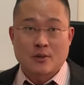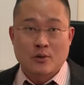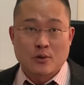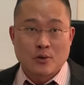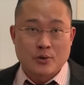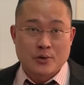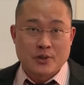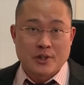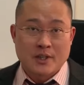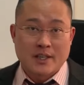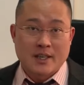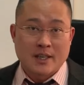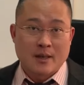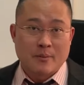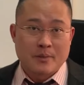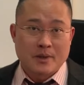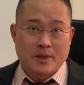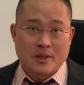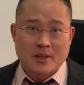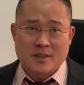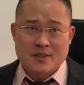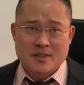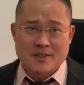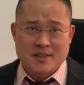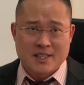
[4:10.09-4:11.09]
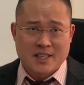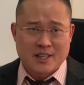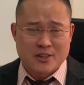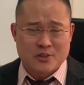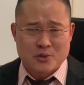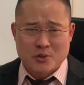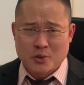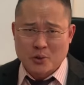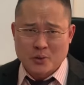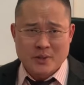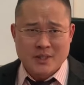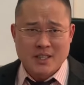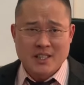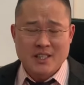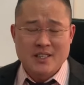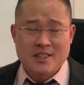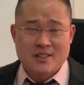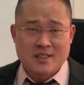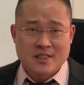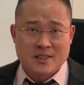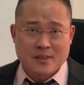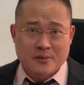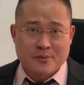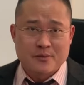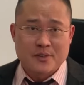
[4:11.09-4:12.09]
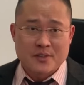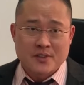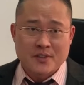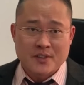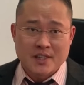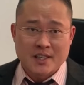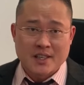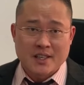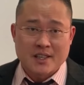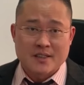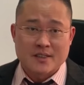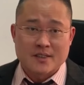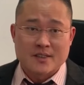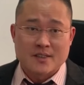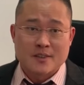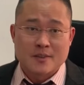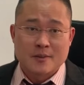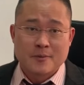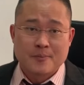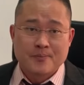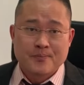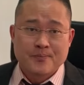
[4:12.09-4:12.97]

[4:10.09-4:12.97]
whole thing up because they are totally different things